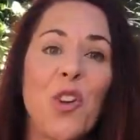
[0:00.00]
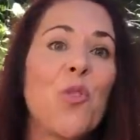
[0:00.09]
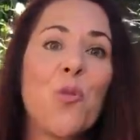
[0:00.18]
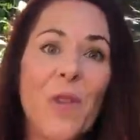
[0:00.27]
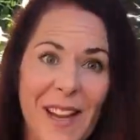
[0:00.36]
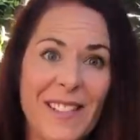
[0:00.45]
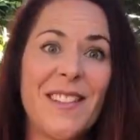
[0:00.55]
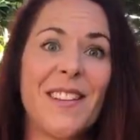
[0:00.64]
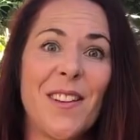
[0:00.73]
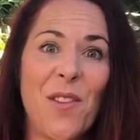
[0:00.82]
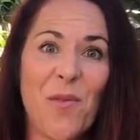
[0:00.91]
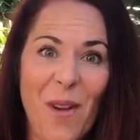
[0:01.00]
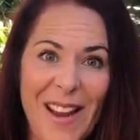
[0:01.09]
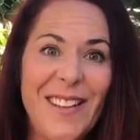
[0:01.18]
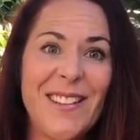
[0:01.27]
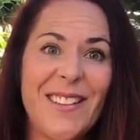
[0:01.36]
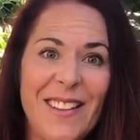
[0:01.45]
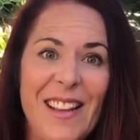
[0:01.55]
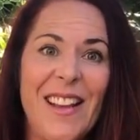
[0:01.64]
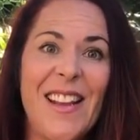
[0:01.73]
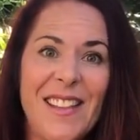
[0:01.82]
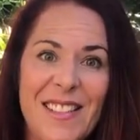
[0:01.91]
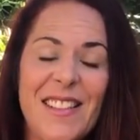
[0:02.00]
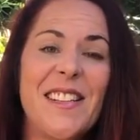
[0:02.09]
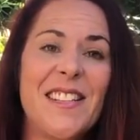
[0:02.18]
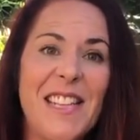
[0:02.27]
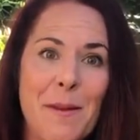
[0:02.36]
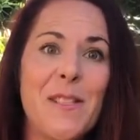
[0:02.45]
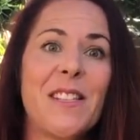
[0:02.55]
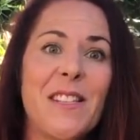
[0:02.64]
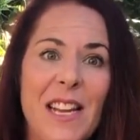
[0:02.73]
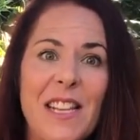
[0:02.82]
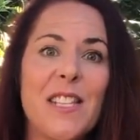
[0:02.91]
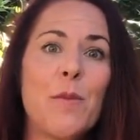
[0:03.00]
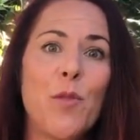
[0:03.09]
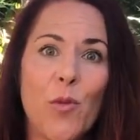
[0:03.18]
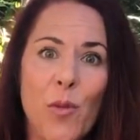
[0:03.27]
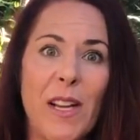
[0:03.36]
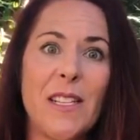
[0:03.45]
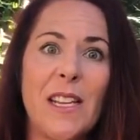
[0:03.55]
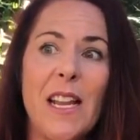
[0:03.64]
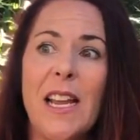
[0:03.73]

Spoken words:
grit, right? It's going to take some grit.